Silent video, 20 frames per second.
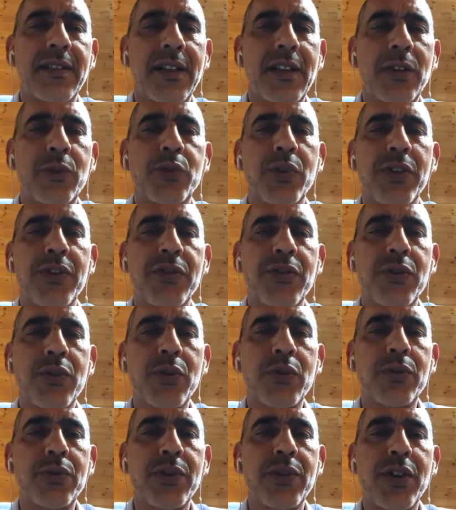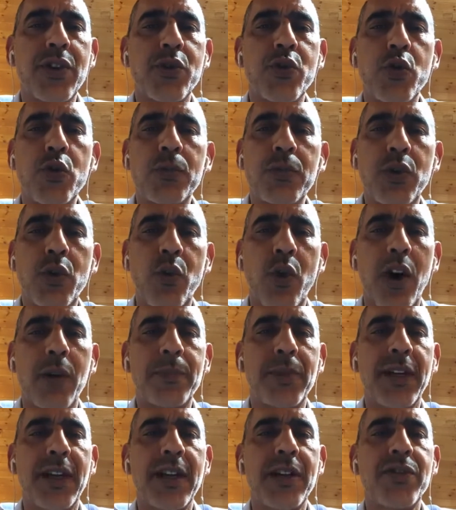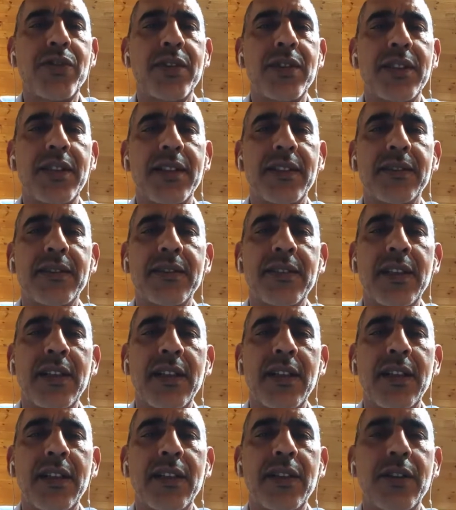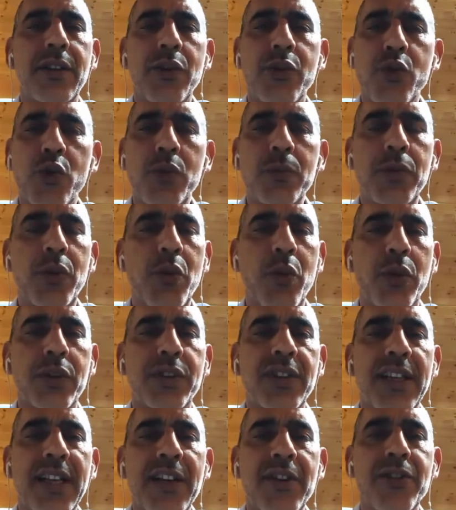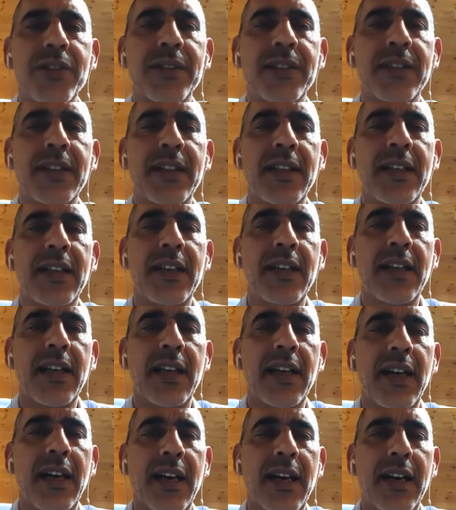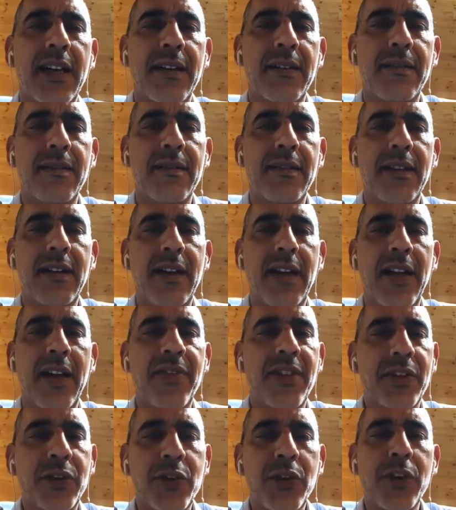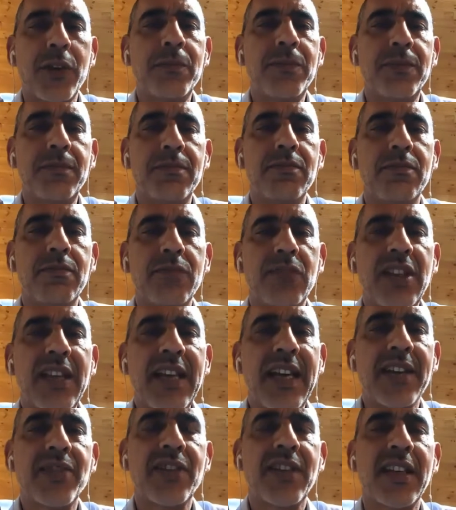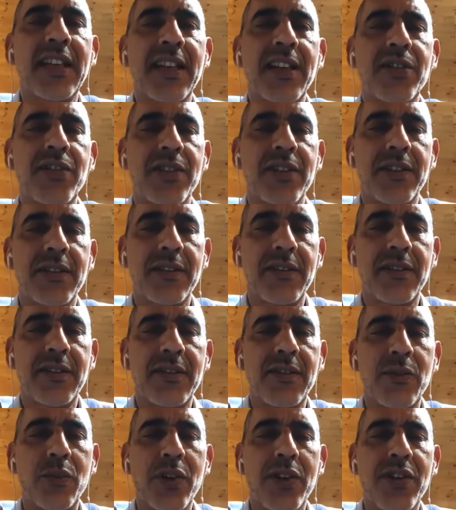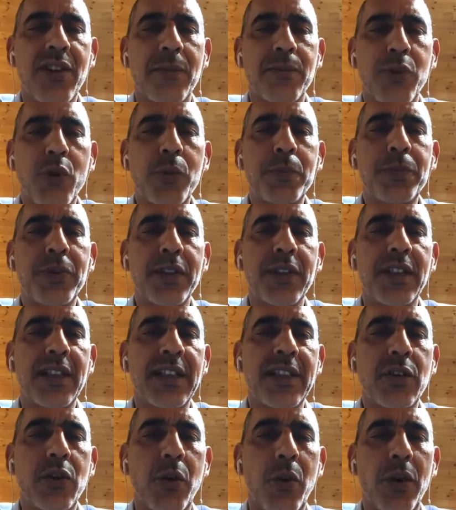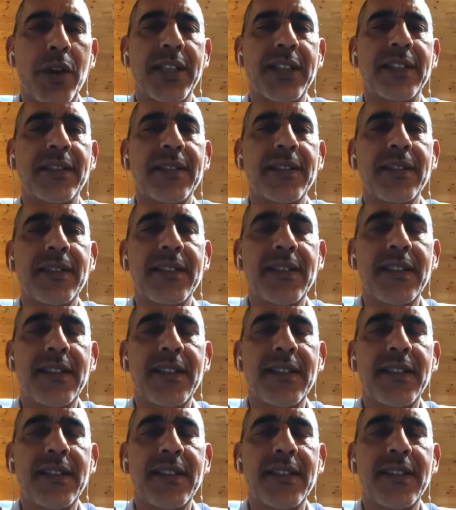interest to resume cooperation and resume coordination. And the term de-escalation was appropriately coined